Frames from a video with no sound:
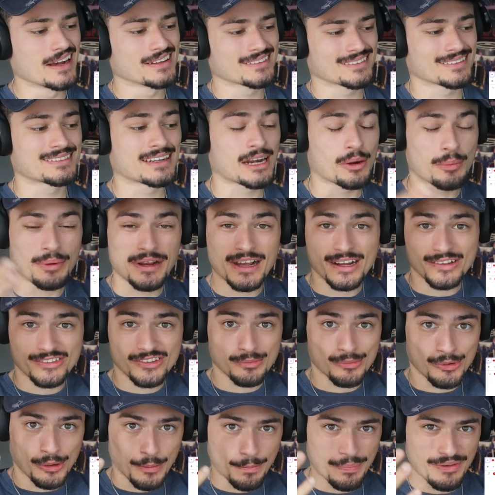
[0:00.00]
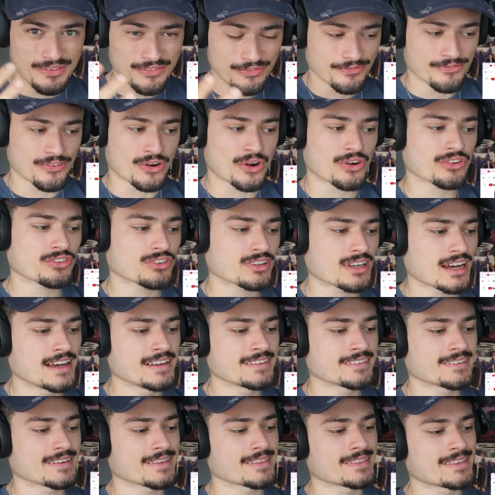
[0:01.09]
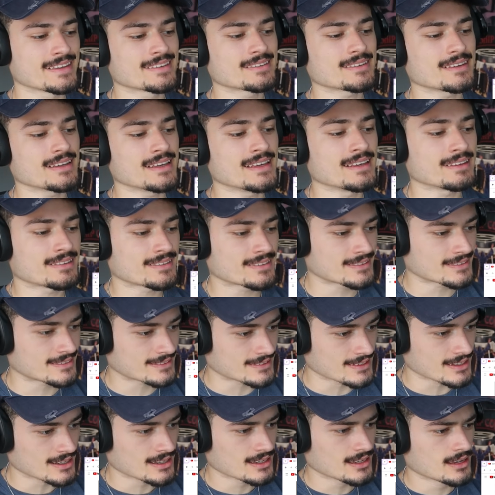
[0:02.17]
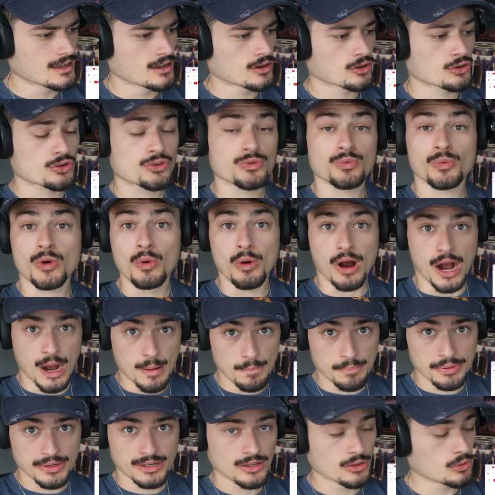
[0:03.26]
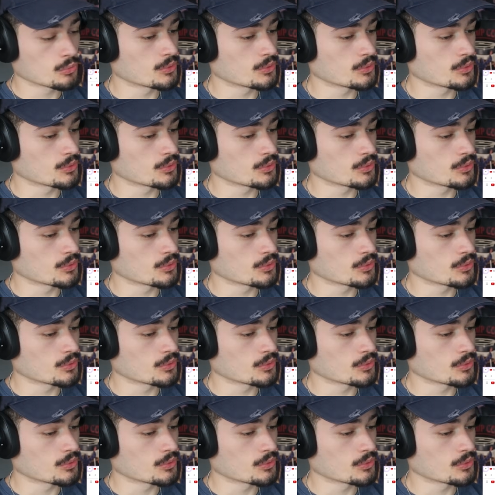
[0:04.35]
So today we got some more beef. First guys, this is Grow Up,